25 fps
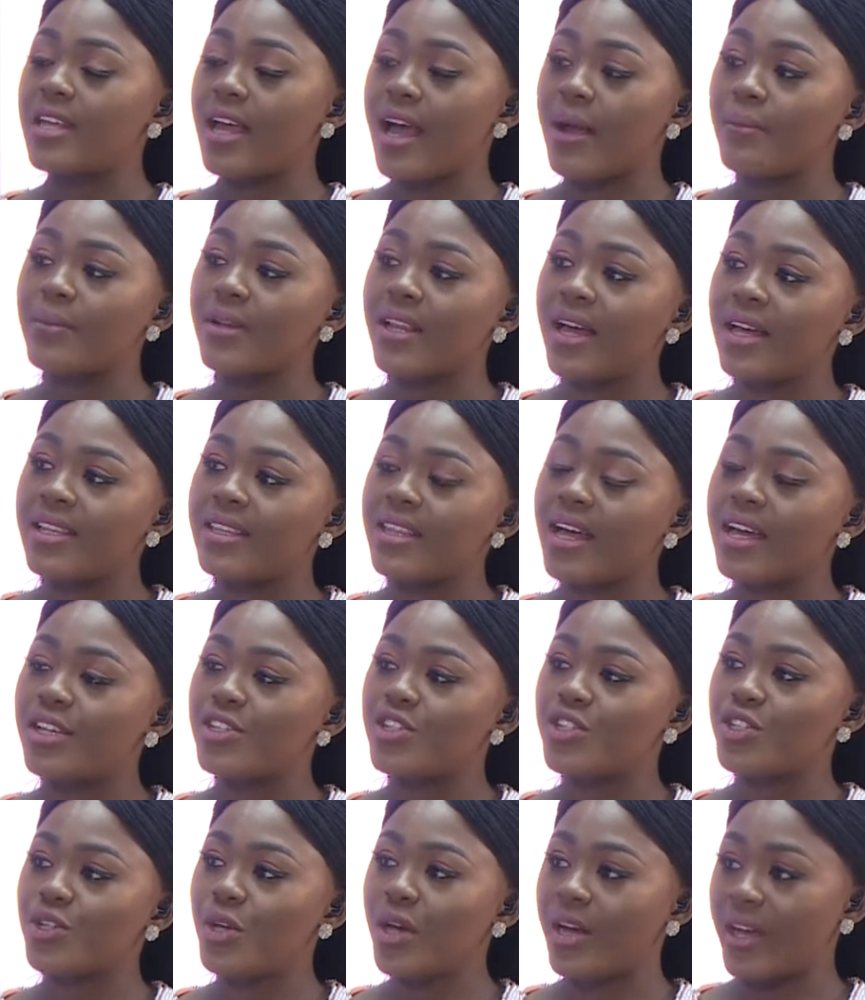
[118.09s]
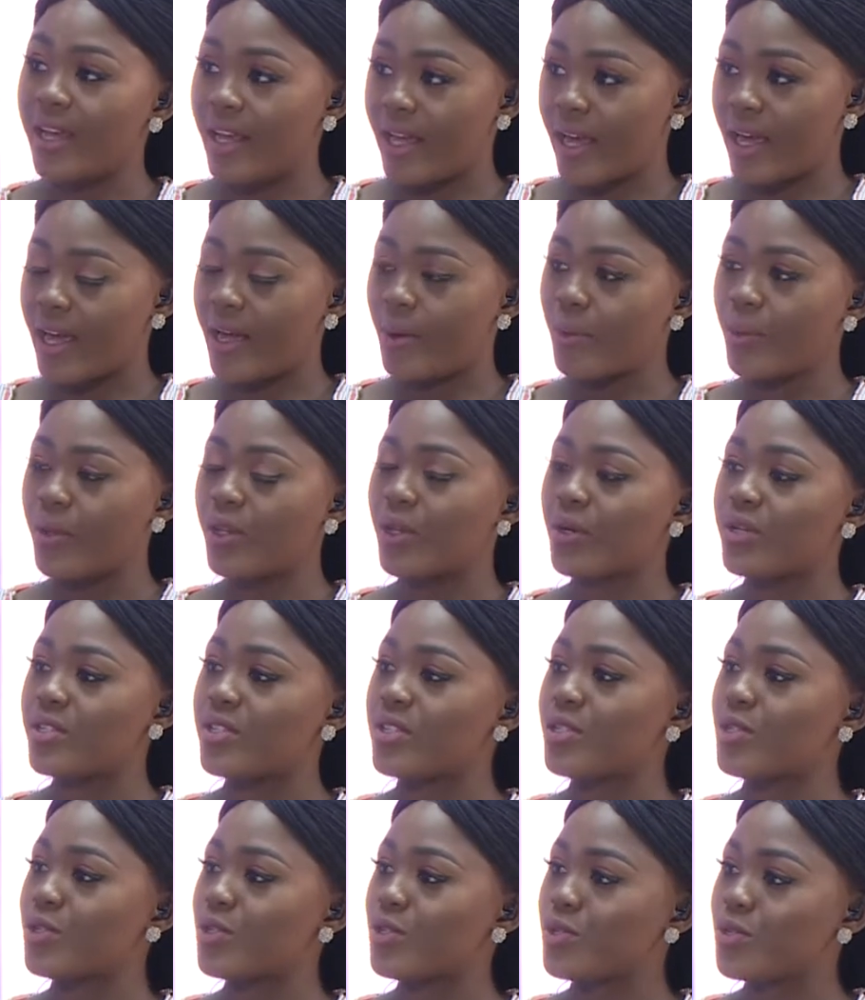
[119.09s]
I'm glad that you are here with
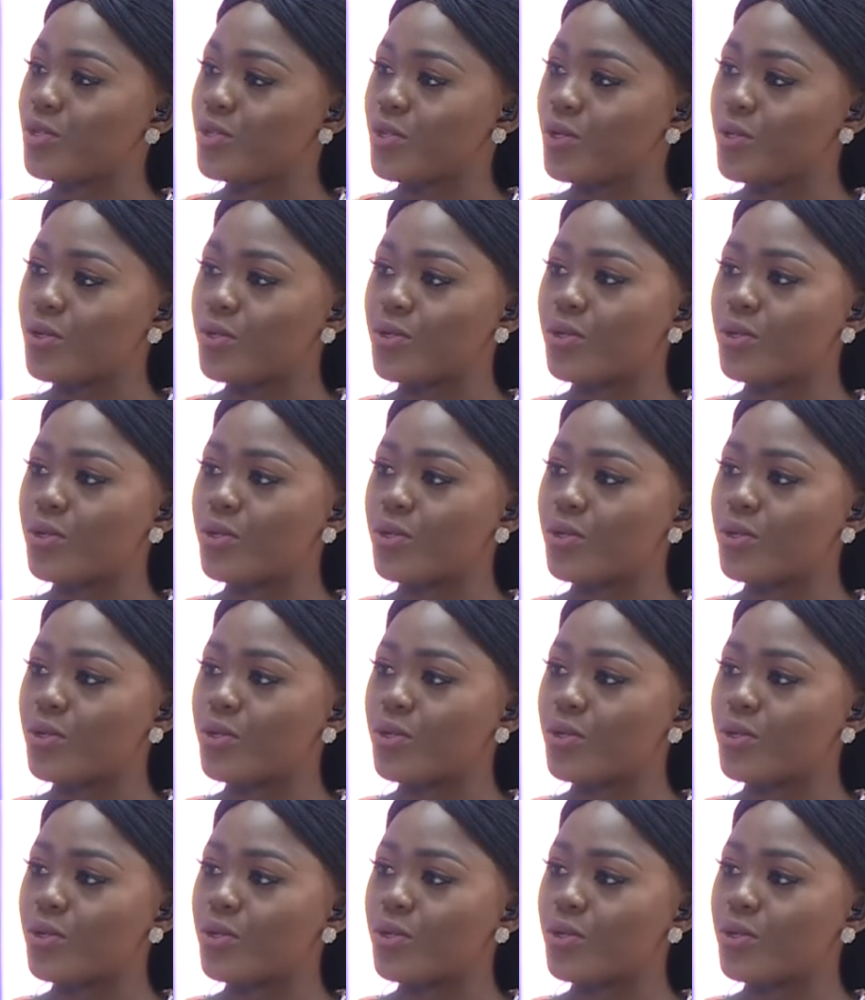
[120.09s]
us in the studio